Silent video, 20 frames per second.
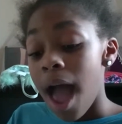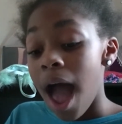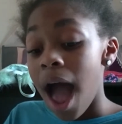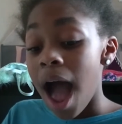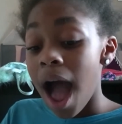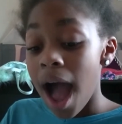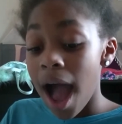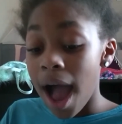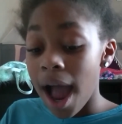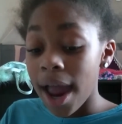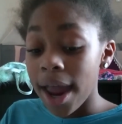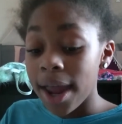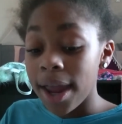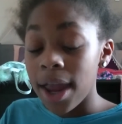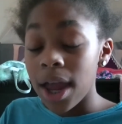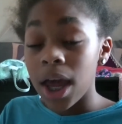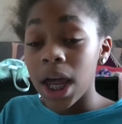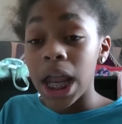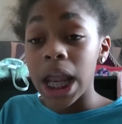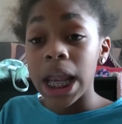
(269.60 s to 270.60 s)

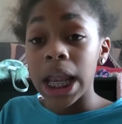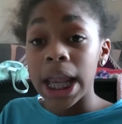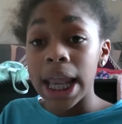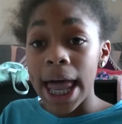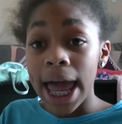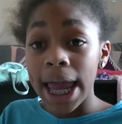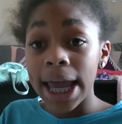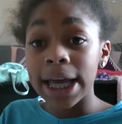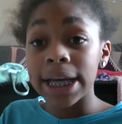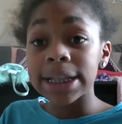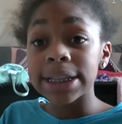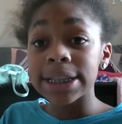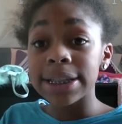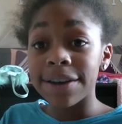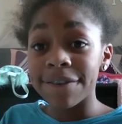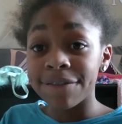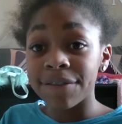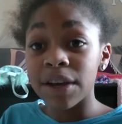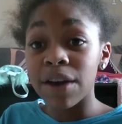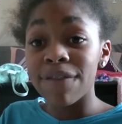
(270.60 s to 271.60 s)
I like
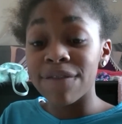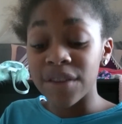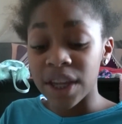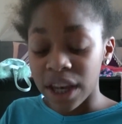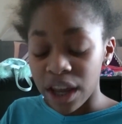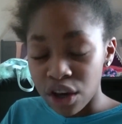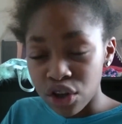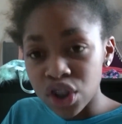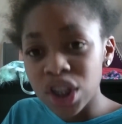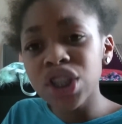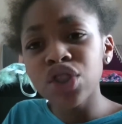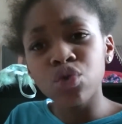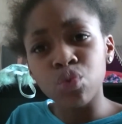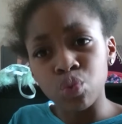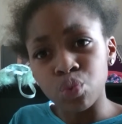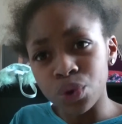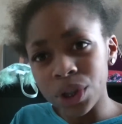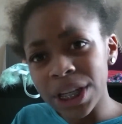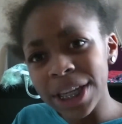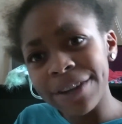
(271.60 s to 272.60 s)
to film videos. It's
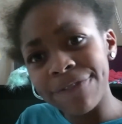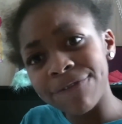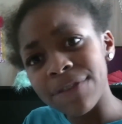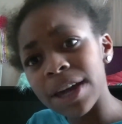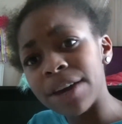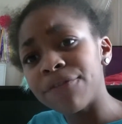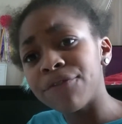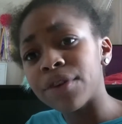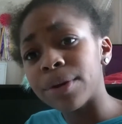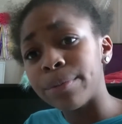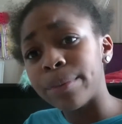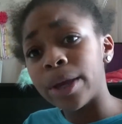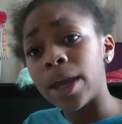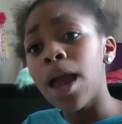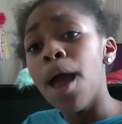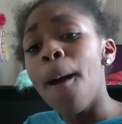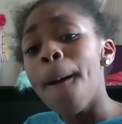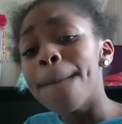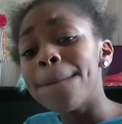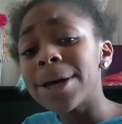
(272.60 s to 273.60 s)
really fun for me,
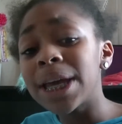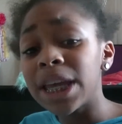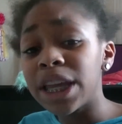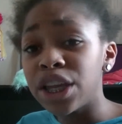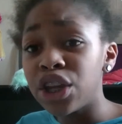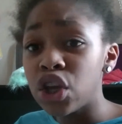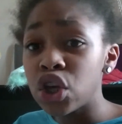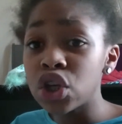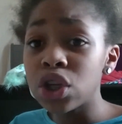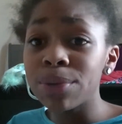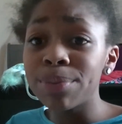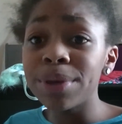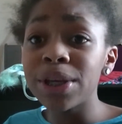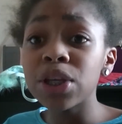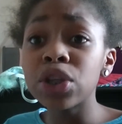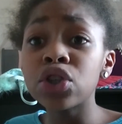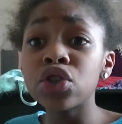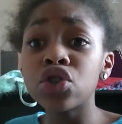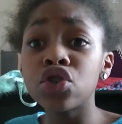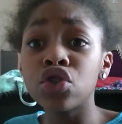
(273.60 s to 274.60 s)
but it used to
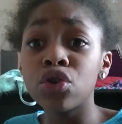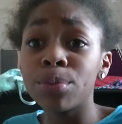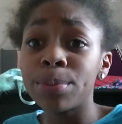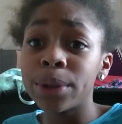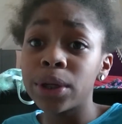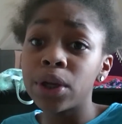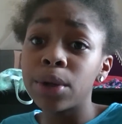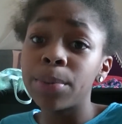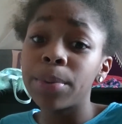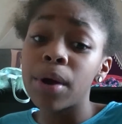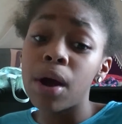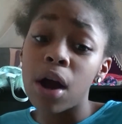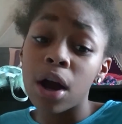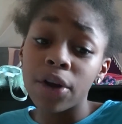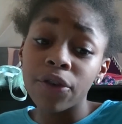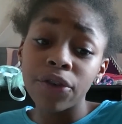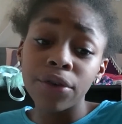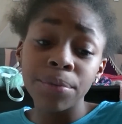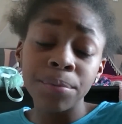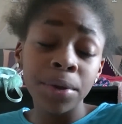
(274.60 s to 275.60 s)
be super duper
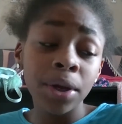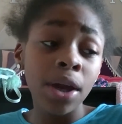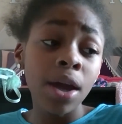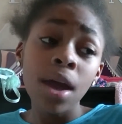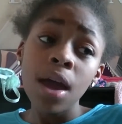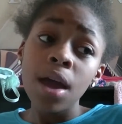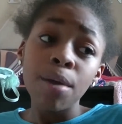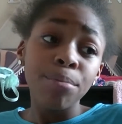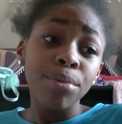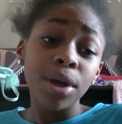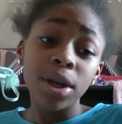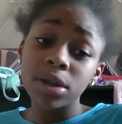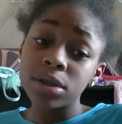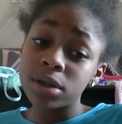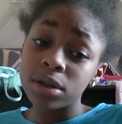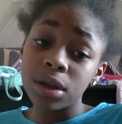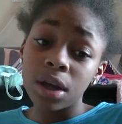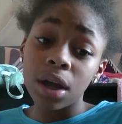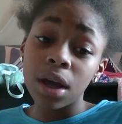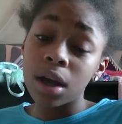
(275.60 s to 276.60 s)
hard for me because
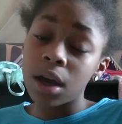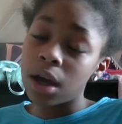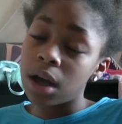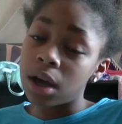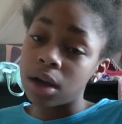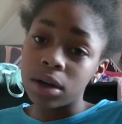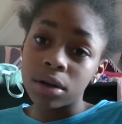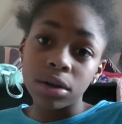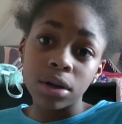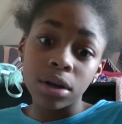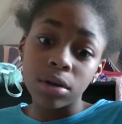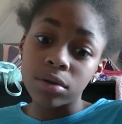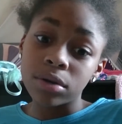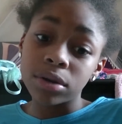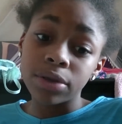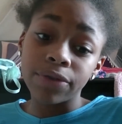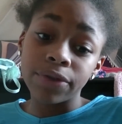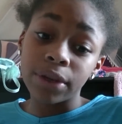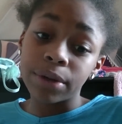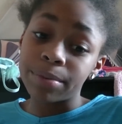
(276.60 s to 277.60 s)
it's like, I don't know what
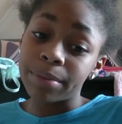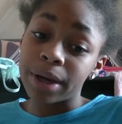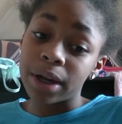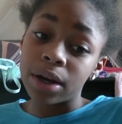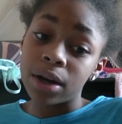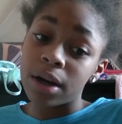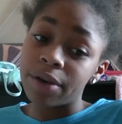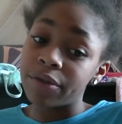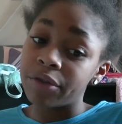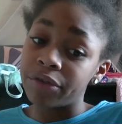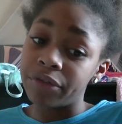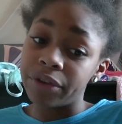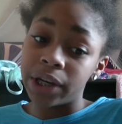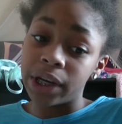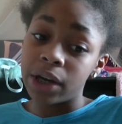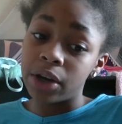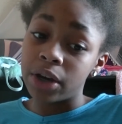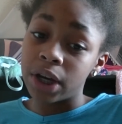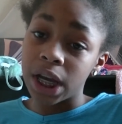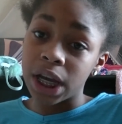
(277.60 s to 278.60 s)
to film. I don't have a
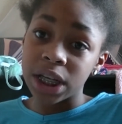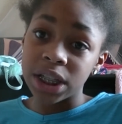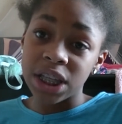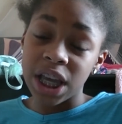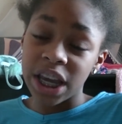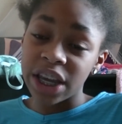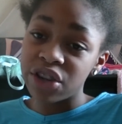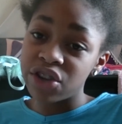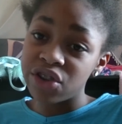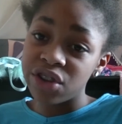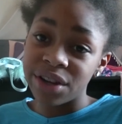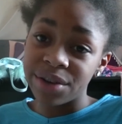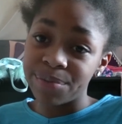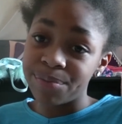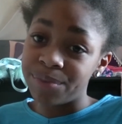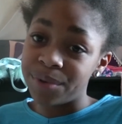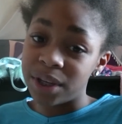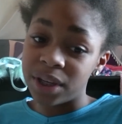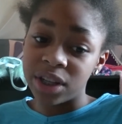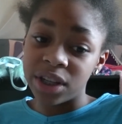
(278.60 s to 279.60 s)
video idea because I used to
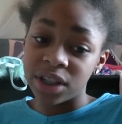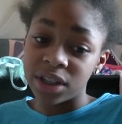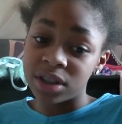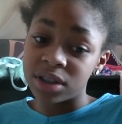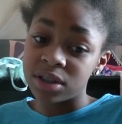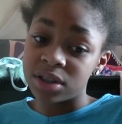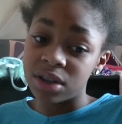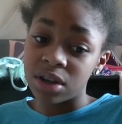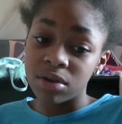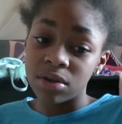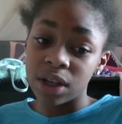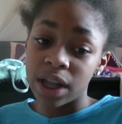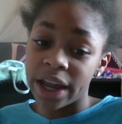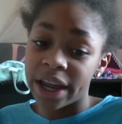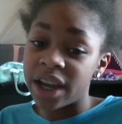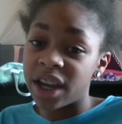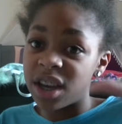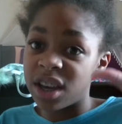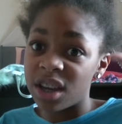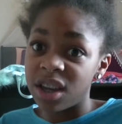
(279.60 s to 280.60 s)
be just so
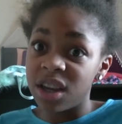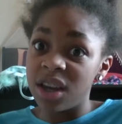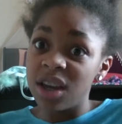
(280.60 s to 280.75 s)
like